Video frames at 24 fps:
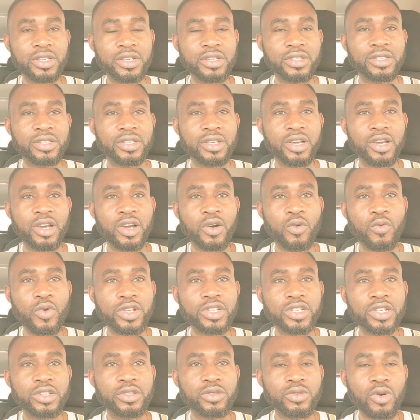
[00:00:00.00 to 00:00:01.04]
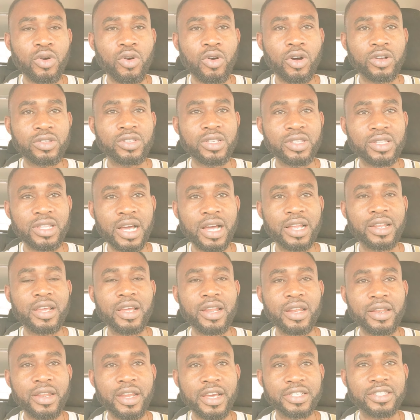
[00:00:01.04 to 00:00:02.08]
which is to cut down net
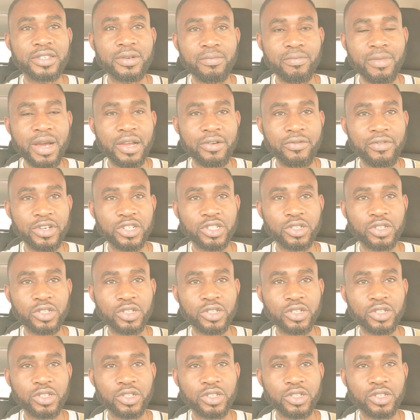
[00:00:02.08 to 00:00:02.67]
migration.